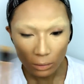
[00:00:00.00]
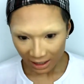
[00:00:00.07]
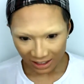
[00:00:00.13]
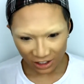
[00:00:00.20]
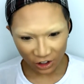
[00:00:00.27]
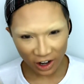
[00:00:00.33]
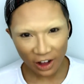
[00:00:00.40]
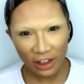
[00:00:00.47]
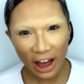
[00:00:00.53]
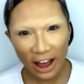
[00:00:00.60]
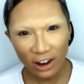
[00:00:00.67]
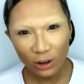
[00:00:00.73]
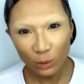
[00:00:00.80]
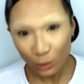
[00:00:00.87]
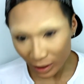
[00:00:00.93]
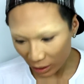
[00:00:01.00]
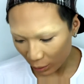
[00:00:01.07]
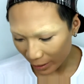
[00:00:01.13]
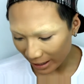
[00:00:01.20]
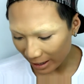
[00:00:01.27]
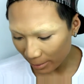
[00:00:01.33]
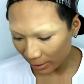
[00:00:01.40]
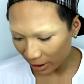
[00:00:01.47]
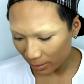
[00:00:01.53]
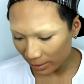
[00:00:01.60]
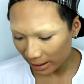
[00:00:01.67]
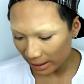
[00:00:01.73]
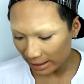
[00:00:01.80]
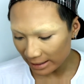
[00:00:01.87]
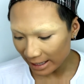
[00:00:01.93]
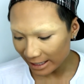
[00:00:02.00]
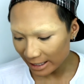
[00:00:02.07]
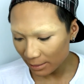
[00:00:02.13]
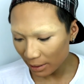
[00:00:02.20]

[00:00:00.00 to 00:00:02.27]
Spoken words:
So now that I look really weird, I'm going to be setting